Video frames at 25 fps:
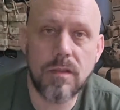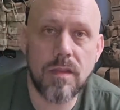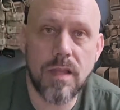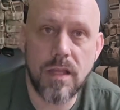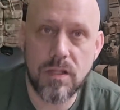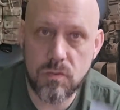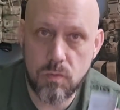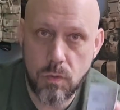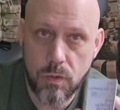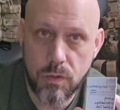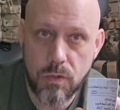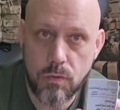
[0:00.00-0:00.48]

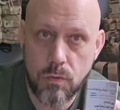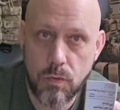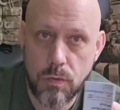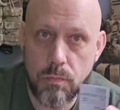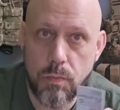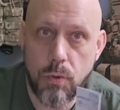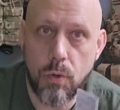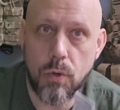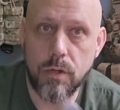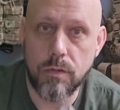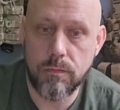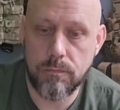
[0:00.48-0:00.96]
That's what you
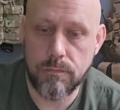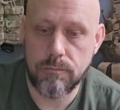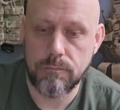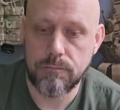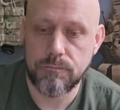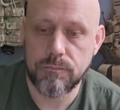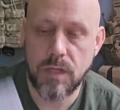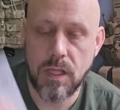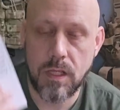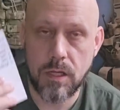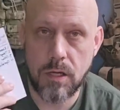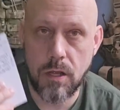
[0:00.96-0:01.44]
would put
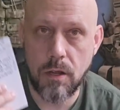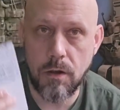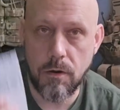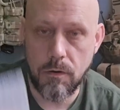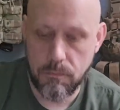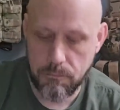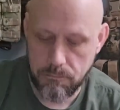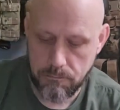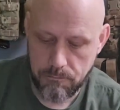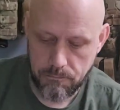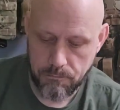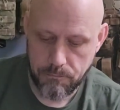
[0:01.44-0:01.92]
in
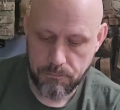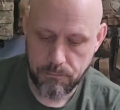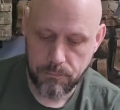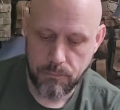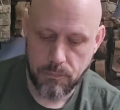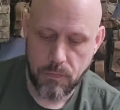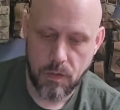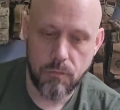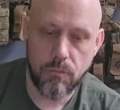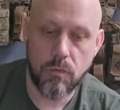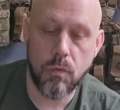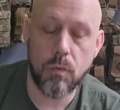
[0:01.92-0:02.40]
here
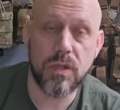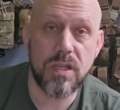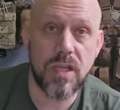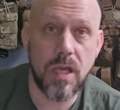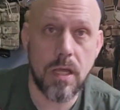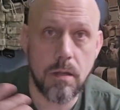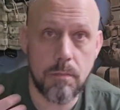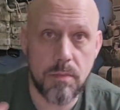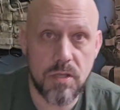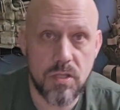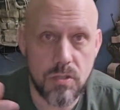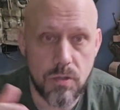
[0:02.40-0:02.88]
for what the
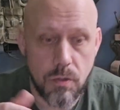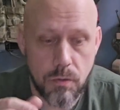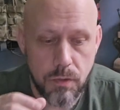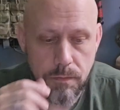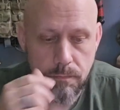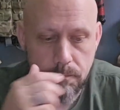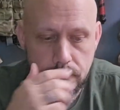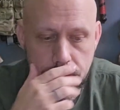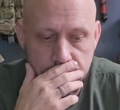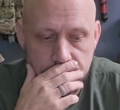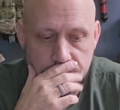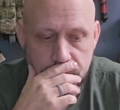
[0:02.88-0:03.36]
enemy's doing.